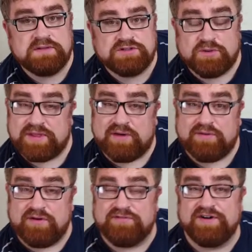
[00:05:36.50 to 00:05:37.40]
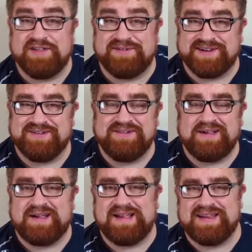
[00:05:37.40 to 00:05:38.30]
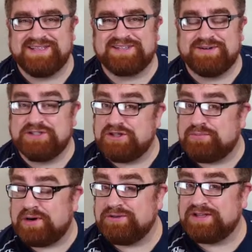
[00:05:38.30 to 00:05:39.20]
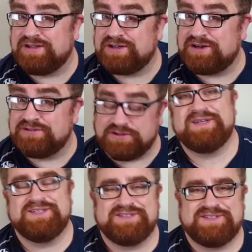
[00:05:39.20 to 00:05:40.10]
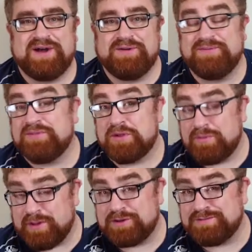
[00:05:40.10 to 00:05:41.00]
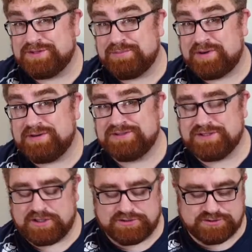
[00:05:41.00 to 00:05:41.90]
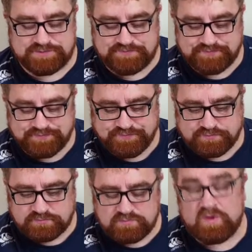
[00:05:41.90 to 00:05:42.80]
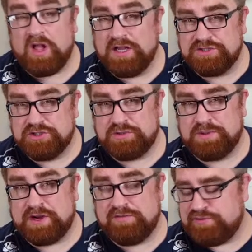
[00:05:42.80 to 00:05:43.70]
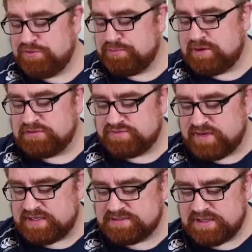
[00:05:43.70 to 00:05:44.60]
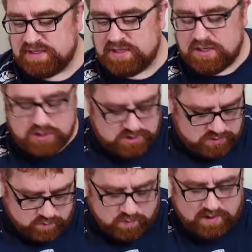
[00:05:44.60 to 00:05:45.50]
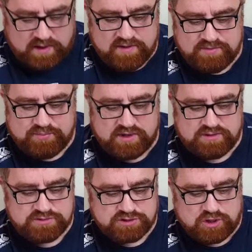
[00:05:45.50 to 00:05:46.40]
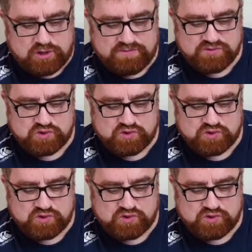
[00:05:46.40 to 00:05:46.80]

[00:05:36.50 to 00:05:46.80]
So without further ado, let's go into the pros and the cons. So, welcome to the pros and the cons. As usual, we'll go through the pros first. What are the pros of